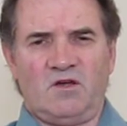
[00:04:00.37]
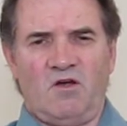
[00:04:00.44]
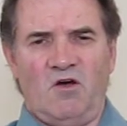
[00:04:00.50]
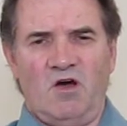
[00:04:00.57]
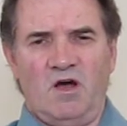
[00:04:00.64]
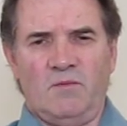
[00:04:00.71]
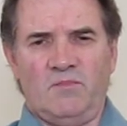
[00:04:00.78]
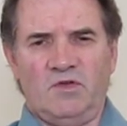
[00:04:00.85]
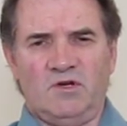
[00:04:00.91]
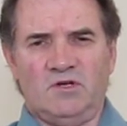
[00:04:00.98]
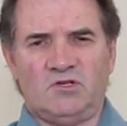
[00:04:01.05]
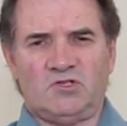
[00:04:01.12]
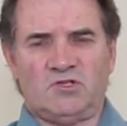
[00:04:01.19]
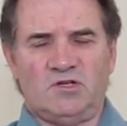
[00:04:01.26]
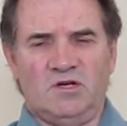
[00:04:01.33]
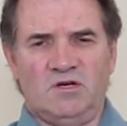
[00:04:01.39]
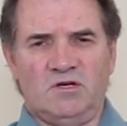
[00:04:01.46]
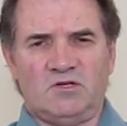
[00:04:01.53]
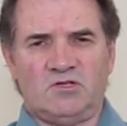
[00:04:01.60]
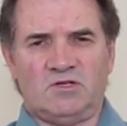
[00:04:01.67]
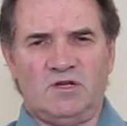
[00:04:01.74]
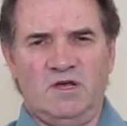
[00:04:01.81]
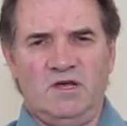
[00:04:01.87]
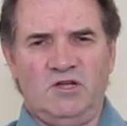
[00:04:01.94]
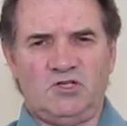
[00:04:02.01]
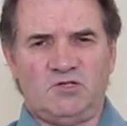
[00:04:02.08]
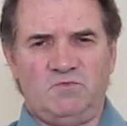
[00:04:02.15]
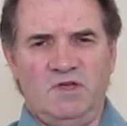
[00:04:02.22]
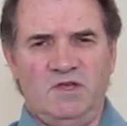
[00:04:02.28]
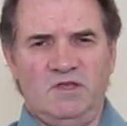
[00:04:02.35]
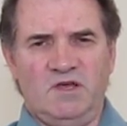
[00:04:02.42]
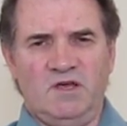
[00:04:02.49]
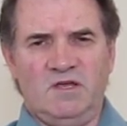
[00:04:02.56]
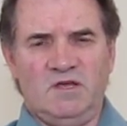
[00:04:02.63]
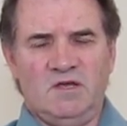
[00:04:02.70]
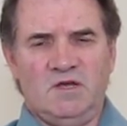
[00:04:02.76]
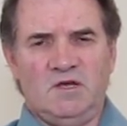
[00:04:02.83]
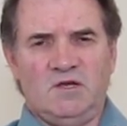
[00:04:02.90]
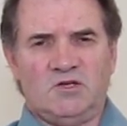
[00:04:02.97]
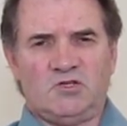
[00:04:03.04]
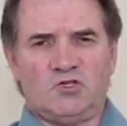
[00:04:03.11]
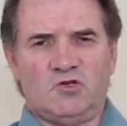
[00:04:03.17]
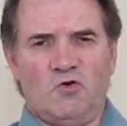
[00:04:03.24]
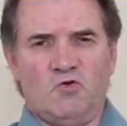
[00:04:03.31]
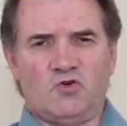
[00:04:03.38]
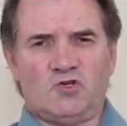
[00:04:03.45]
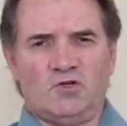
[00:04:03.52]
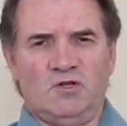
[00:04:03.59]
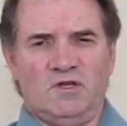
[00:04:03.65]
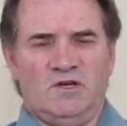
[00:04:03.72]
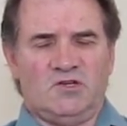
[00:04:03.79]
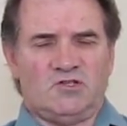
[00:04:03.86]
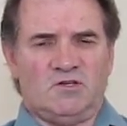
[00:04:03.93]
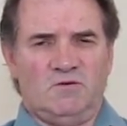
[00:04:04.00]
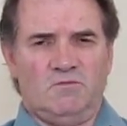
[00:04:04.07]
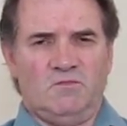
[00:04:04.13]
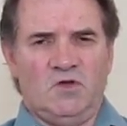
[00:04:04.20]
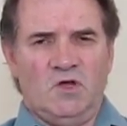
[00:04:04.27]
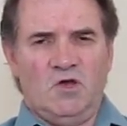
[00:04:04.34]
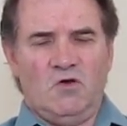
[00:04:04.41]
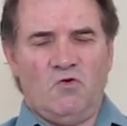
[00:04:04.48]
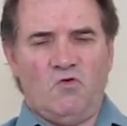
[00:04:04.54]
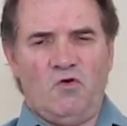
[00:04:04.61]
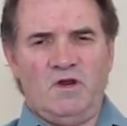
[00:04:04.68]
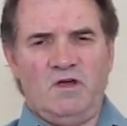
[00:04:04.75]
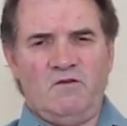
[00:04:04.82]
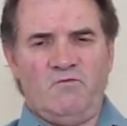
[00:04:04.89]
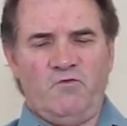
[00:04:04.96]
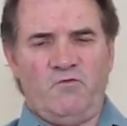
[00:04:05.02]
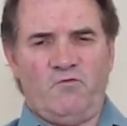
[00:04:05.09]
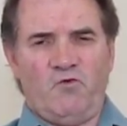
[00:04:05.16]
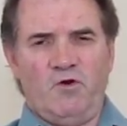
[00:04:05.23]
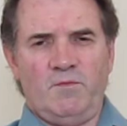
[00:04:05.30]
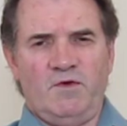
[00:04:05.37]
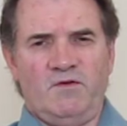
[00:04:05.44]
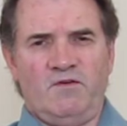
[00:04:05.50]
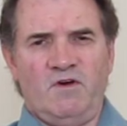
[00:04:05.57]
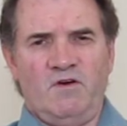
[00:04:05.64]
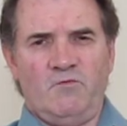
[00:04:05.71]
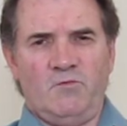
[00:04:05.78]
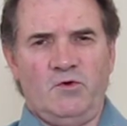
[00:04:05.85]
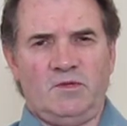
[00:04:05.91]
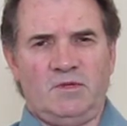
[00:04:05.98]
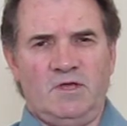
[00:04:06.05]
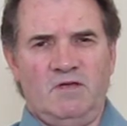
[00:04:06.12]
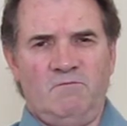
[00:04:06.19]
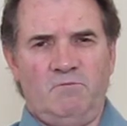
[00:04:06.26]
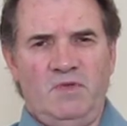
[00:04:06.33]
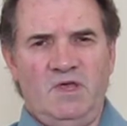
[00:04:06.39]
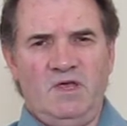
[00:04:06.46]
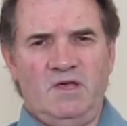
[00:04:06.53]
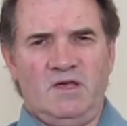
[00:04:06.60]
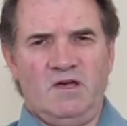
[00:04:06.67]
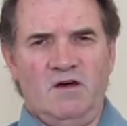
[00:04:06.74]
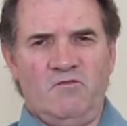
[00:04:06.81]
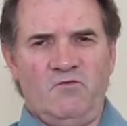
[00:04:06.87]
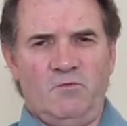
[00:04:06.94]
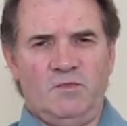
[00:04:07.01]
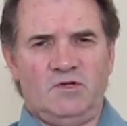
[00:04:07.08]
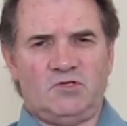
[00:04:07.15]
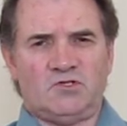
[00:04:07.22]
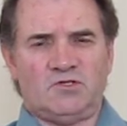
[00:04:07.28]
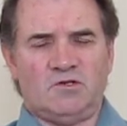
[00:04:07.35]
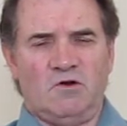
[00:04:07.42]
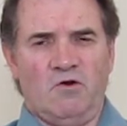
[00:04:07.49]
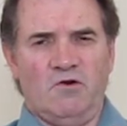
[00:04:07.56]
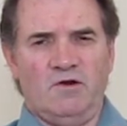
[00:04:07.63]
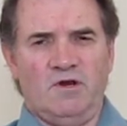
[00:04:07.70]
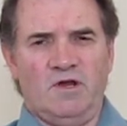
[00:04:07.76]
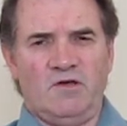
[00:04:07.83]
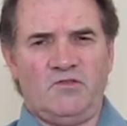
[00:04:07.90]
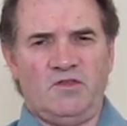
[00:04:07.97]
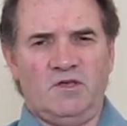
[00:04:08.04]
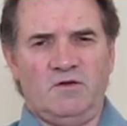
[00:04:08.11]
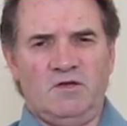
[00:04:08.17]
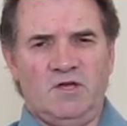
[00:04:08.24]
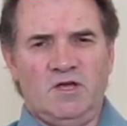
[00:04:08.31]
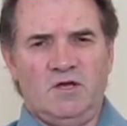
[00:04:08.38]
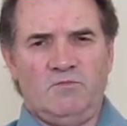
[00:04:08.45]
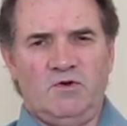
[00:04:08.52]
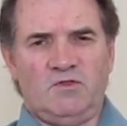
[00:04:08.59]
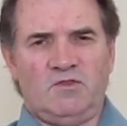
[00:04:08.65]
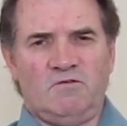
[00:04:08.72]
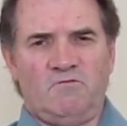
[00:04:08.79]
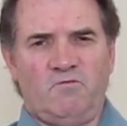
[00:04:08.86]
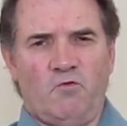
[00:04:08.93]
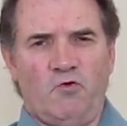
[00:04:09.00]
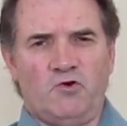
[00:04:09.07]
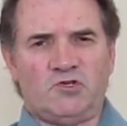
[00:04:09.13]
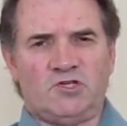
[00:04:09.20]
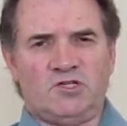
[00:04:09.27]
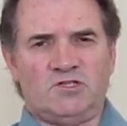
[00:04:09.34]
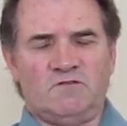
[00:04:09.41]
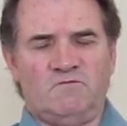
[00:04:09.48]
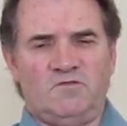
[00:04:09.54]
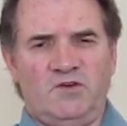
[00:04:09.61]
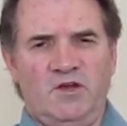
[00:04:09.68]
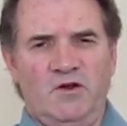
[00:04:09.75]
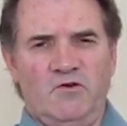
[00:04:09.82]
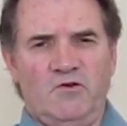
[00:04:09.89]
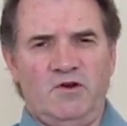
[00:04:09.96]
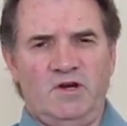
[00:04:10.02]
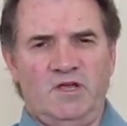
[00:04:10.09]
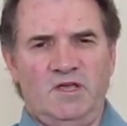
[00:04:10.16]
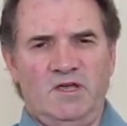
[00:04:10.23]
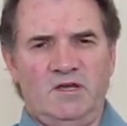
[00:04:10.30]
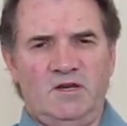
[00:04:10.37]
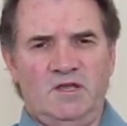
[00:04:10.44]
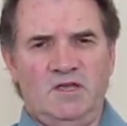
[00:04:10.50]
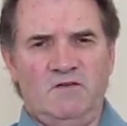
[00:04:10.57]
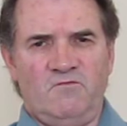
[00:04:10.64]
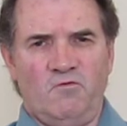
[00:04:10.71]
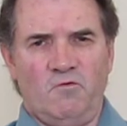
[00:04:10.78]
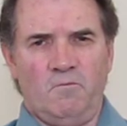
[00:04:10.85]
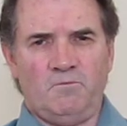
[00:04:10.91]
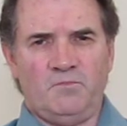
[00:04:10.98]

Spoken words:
communist states, be they socialism, whatever form of government they be, governments are nothing but the forces of tyranny and evil.